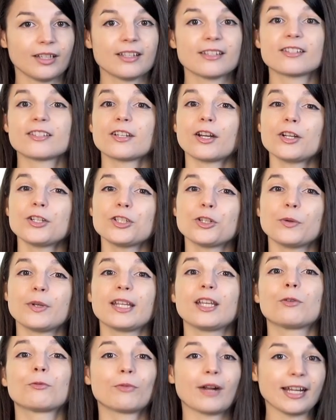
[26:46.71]
Start
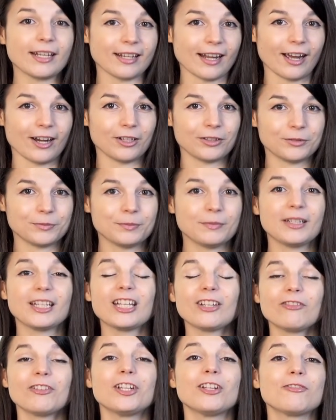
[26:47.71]
doing it right now,
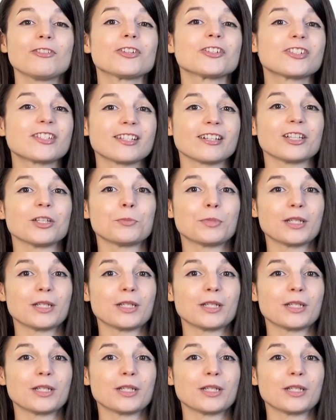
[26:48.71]
even if you're still a